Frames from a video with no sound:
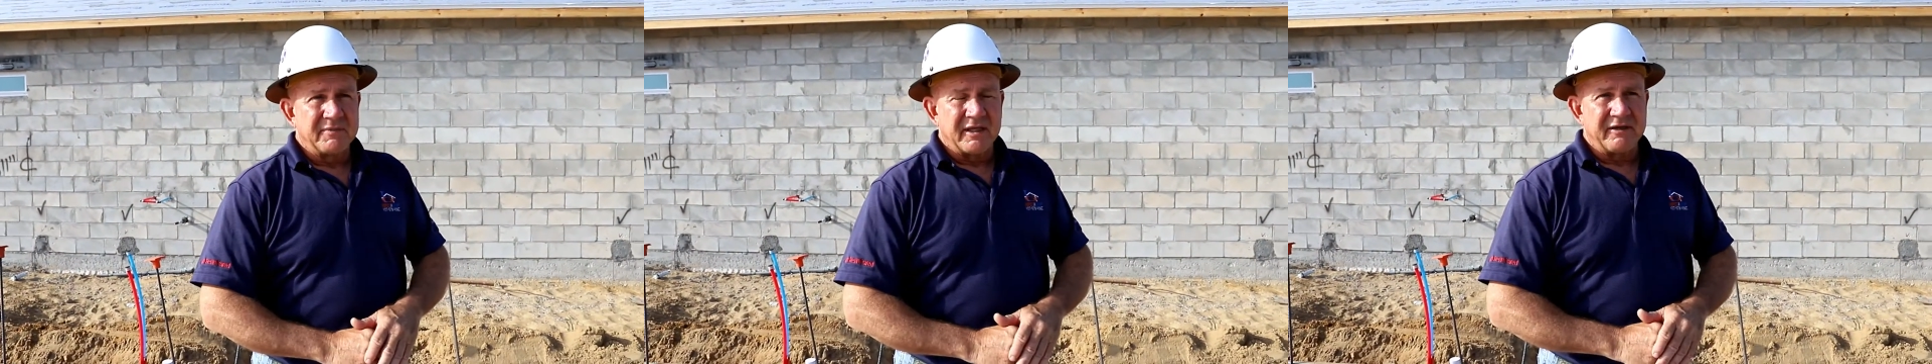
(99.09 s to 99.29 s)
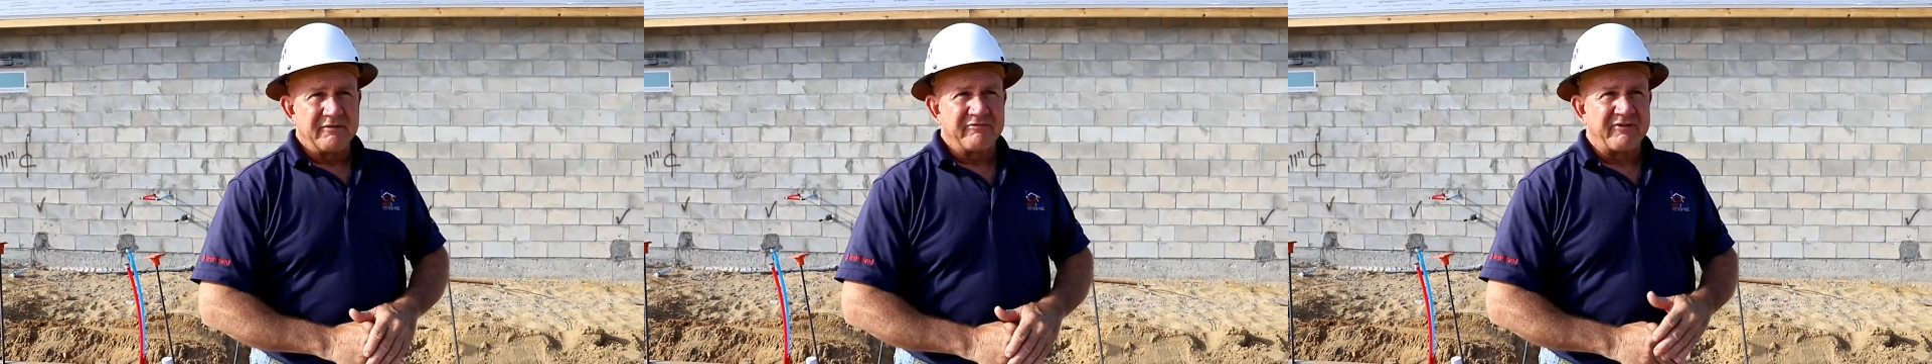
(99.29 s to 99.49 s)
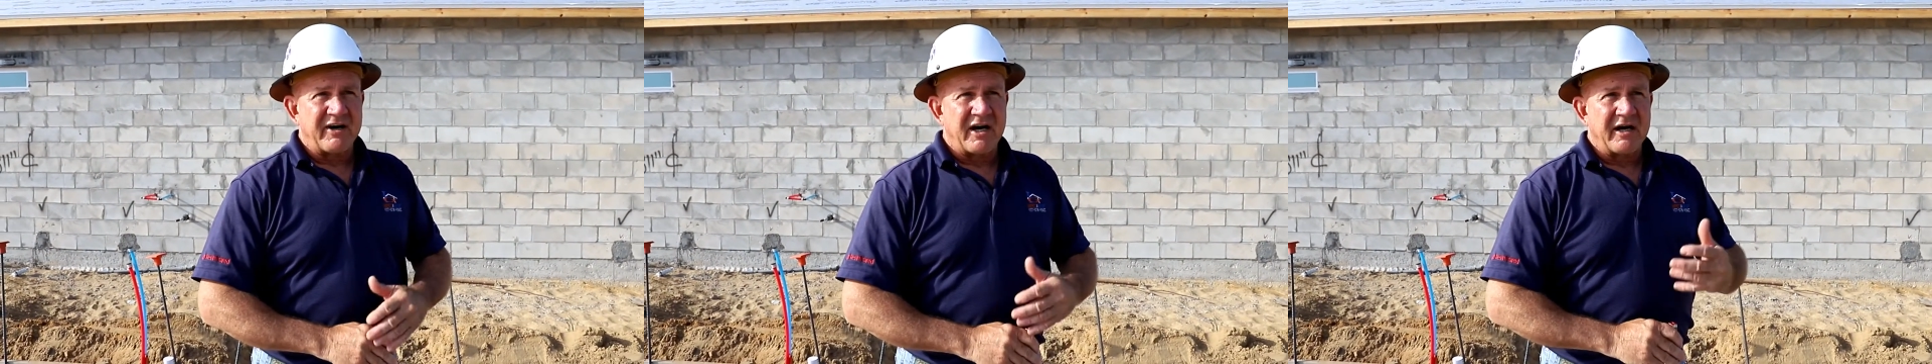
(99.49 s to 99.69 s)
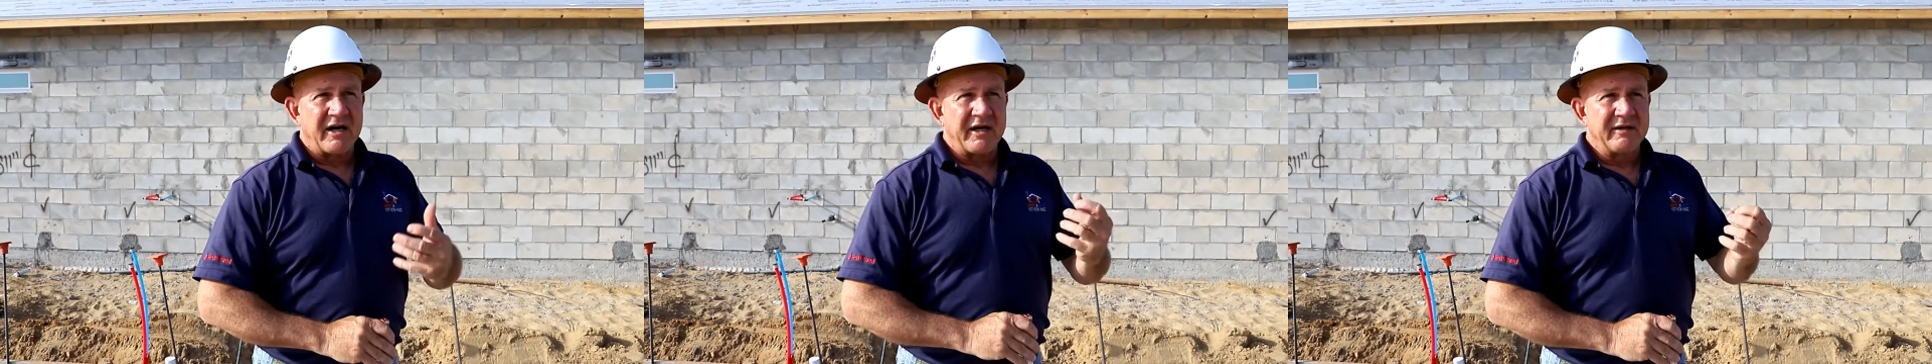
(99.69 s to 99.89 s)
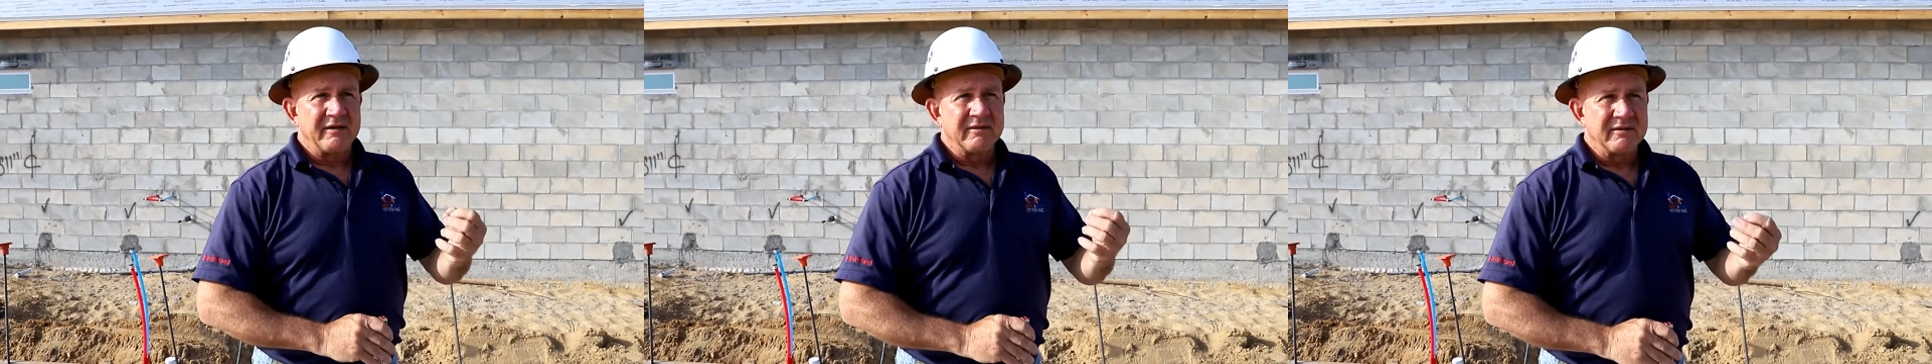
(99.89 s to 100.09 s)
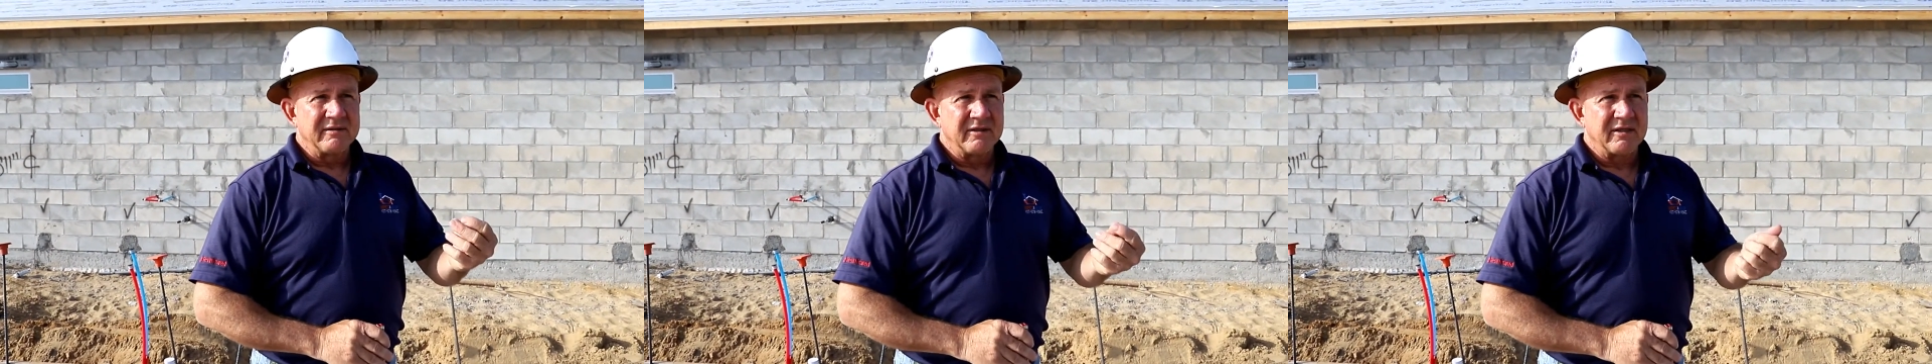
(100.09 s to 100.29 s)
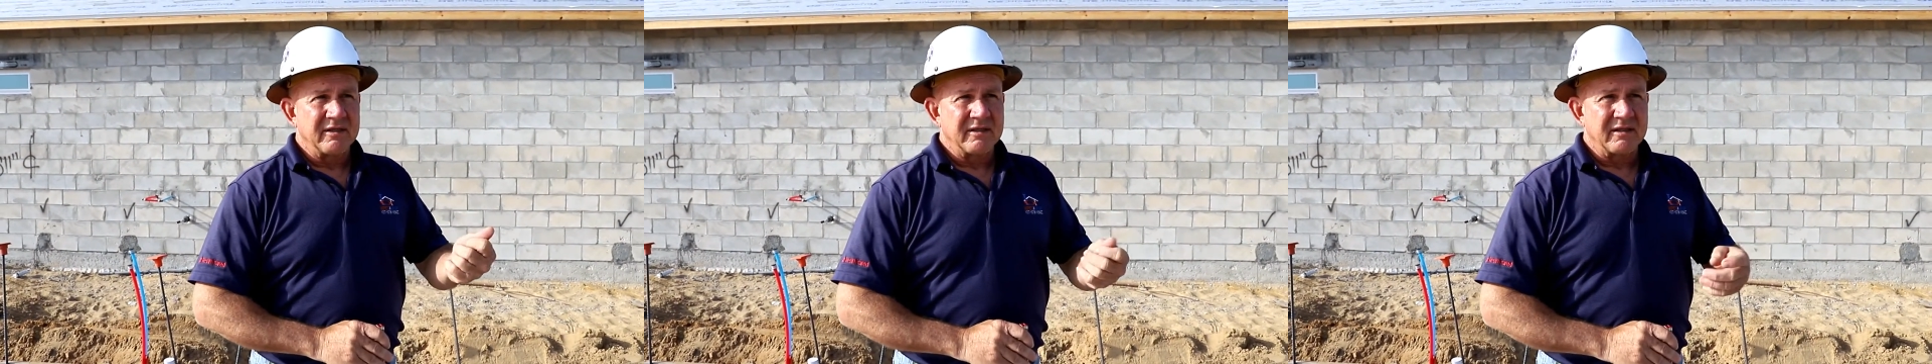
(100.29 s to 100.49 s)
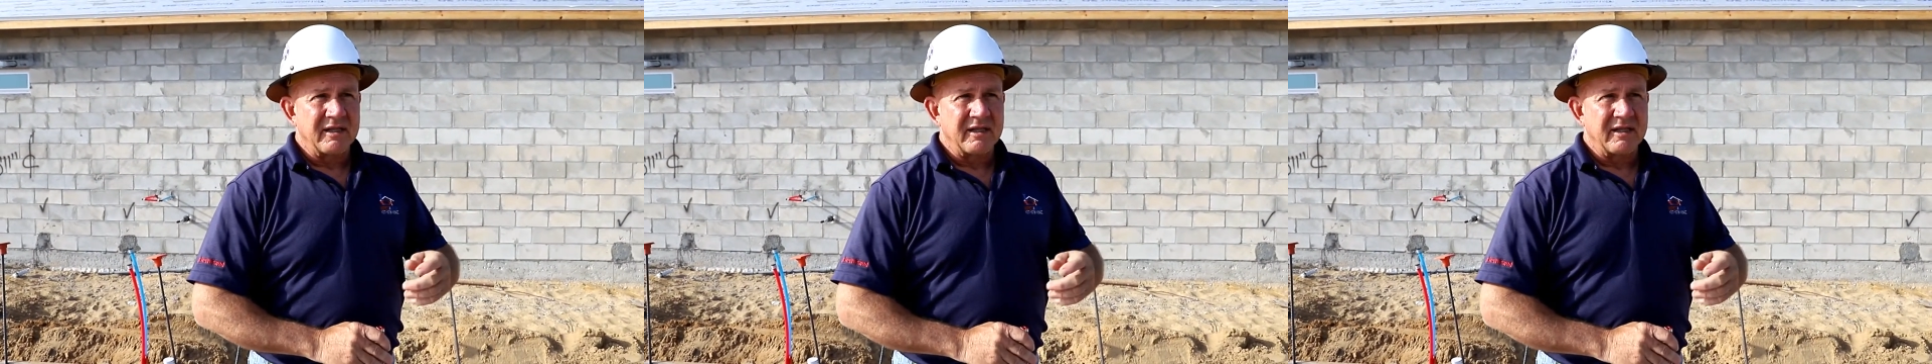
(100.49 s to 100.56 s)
a, fine uh,